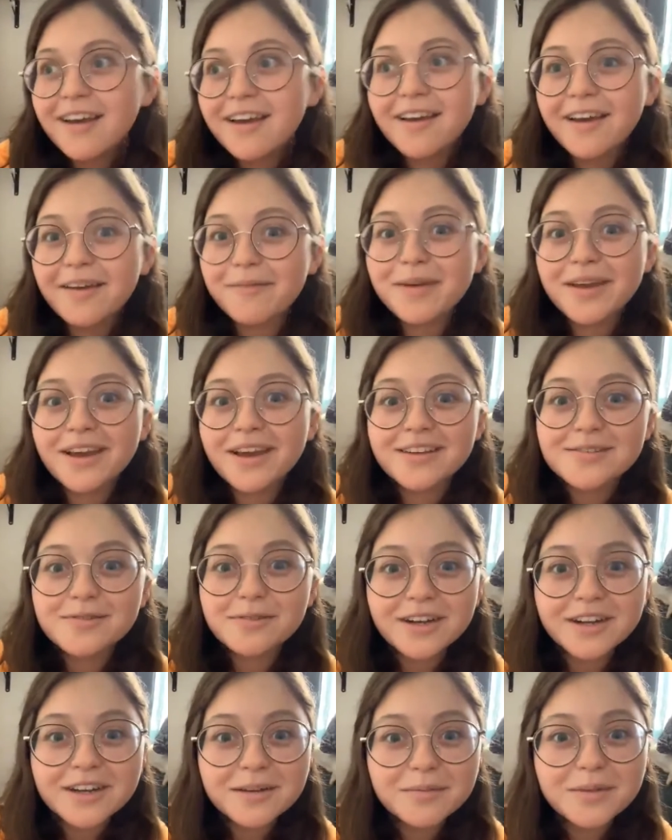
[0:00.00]
because
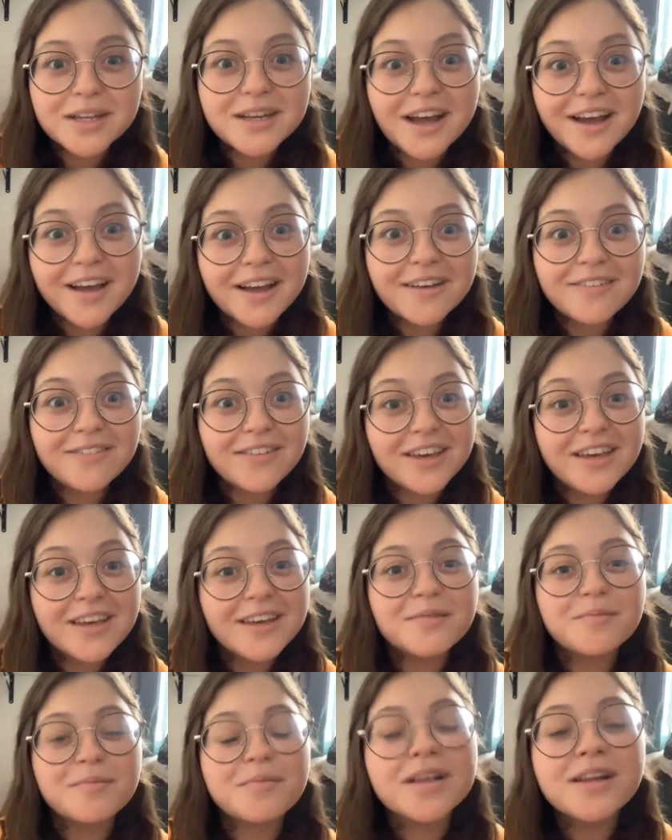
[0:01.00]
we're gonna be dying of
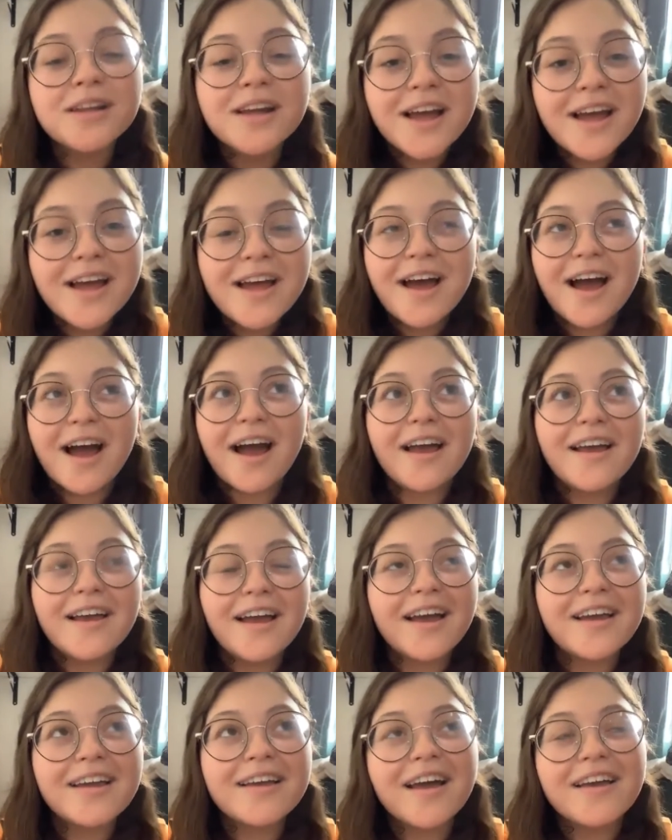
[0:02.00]
heat. But
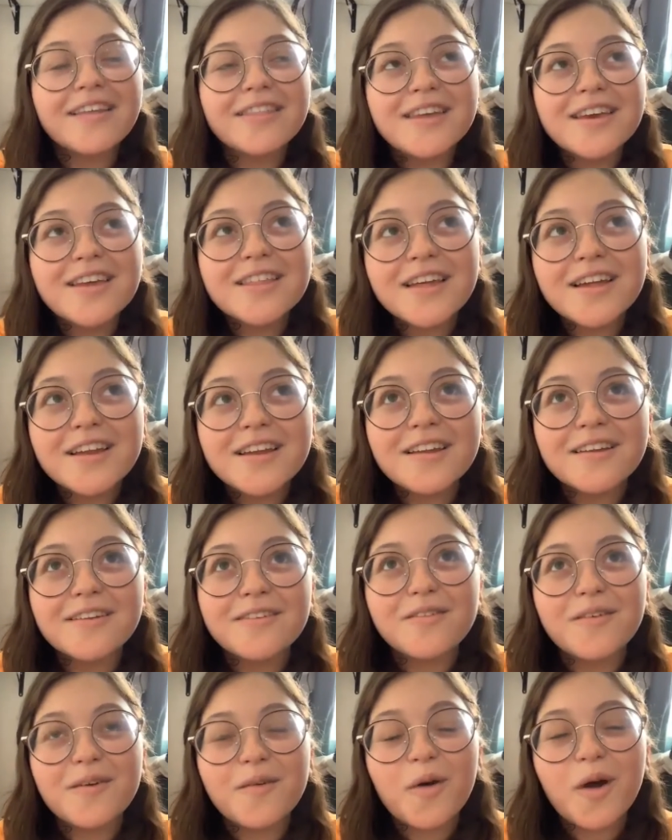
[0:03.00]
I think that
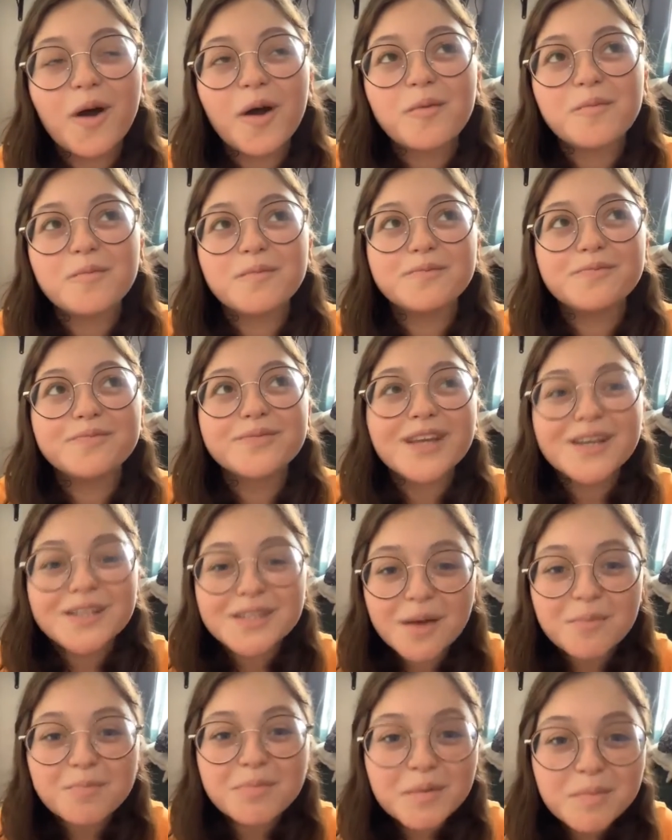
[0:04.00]

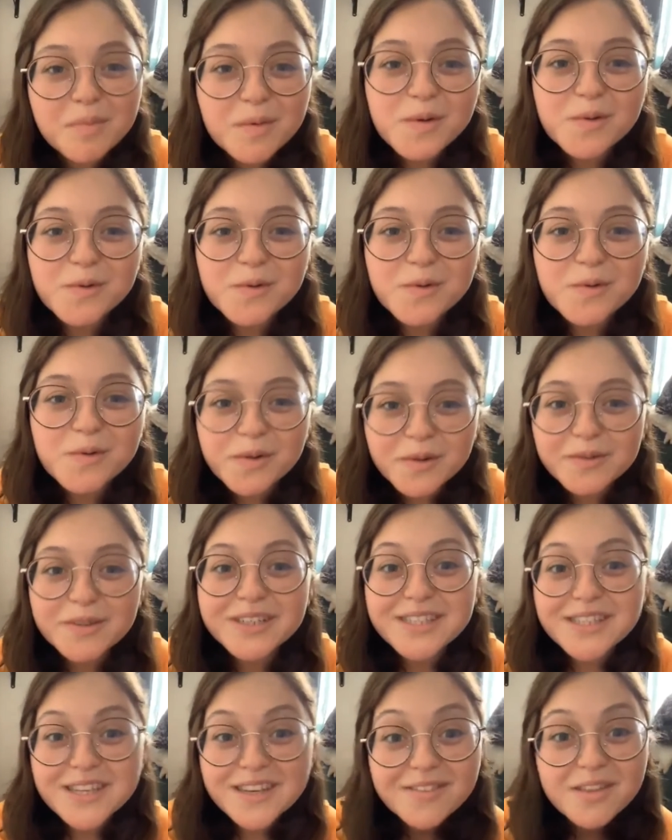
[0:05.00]
some people will
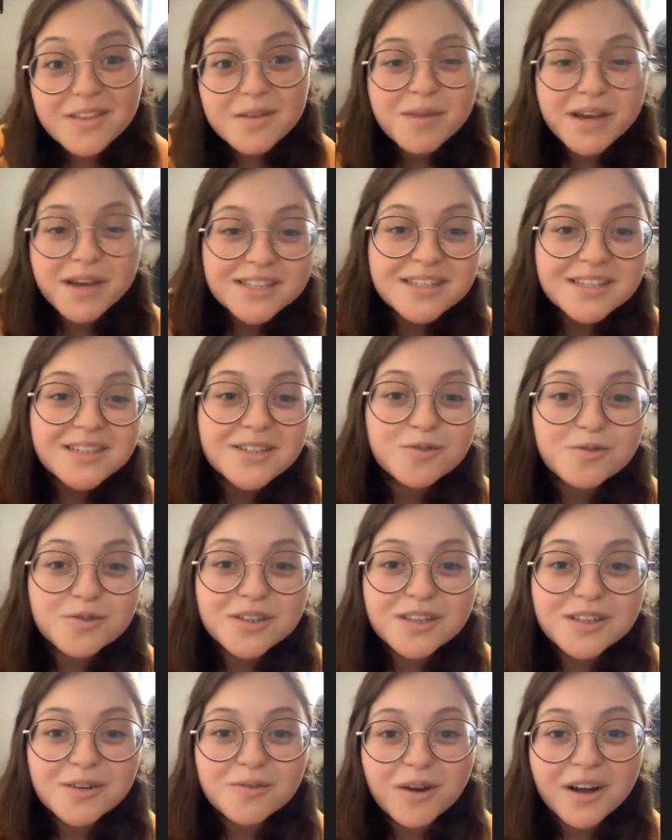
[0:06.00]
receive the message
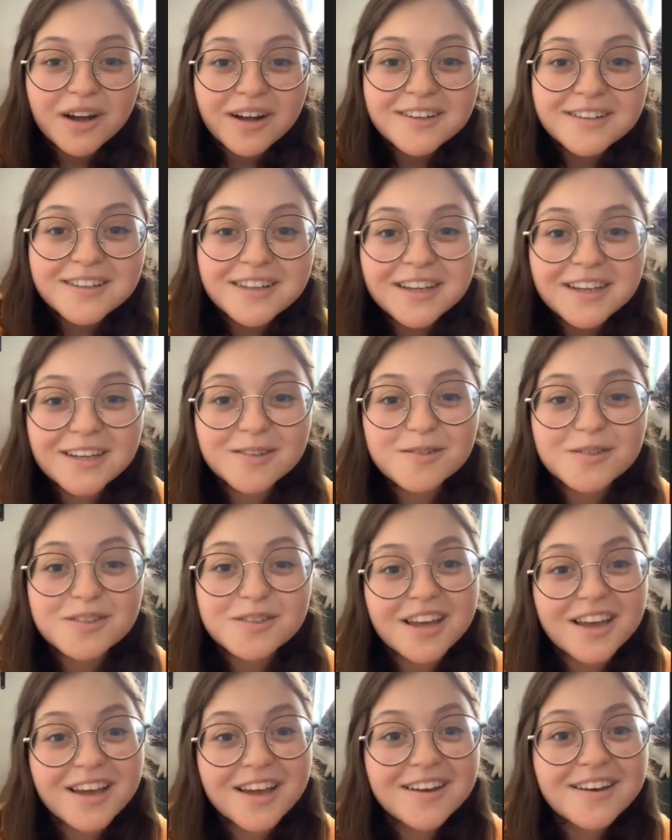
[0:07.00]
really well, like you
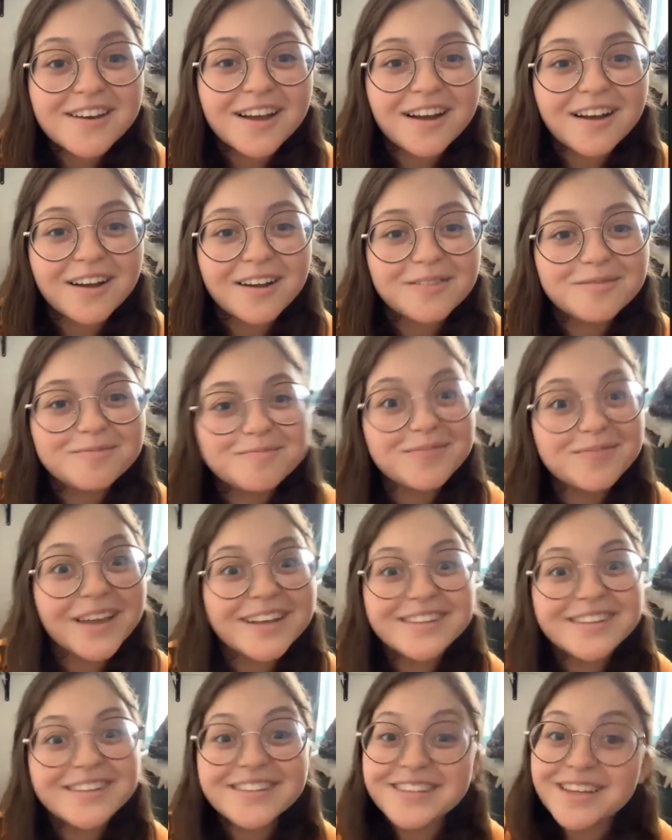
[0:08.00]
said,
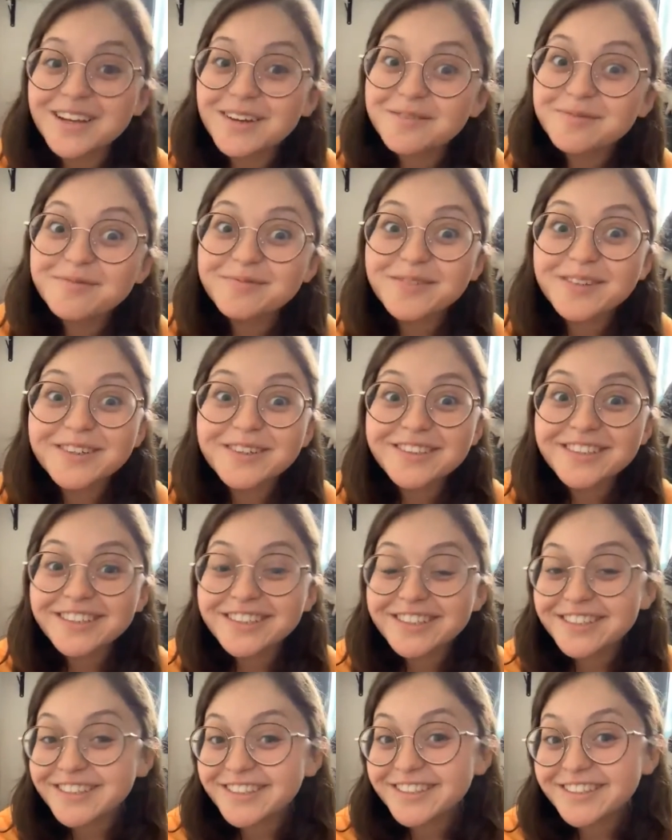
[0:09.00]
and some will
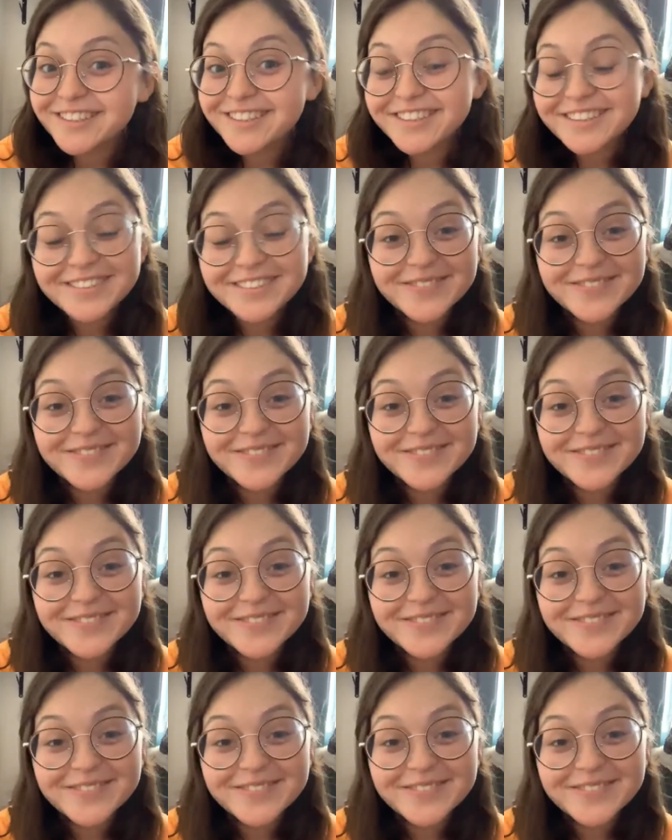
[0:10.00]
just